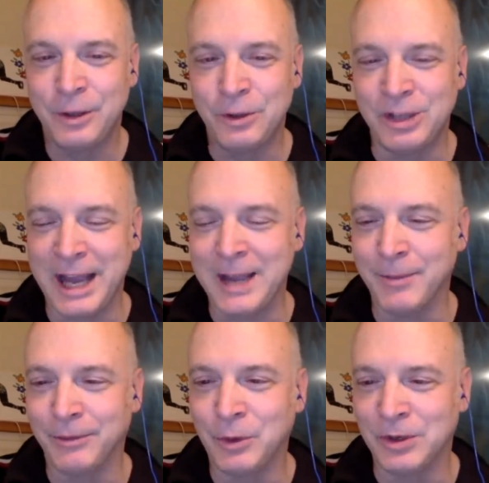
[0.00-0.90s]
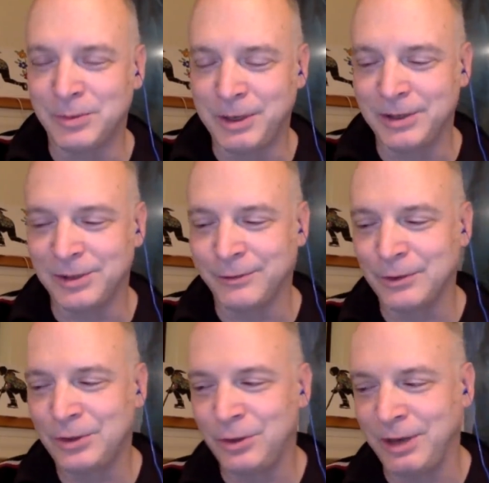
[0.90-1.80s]
huge game, of course, because
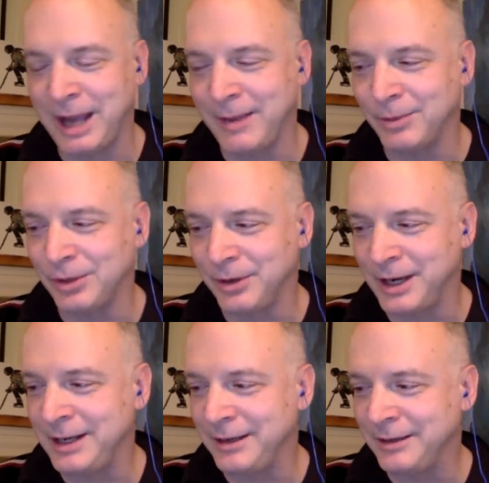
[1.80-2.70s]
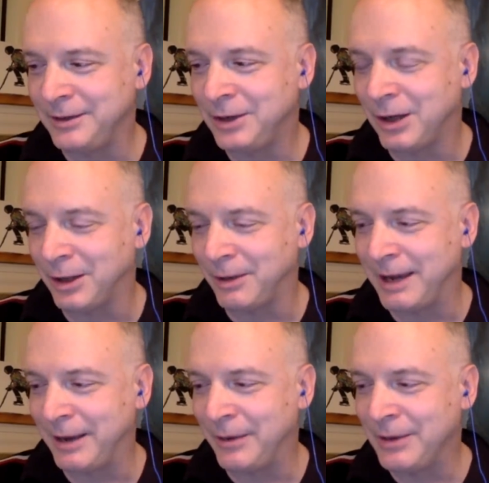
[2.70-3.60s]
the first two mm-hmm. games mm-hmm. are in
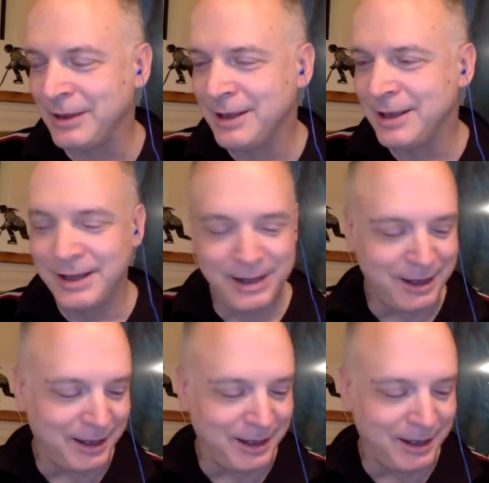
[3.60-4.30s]
Colorado. Yeah.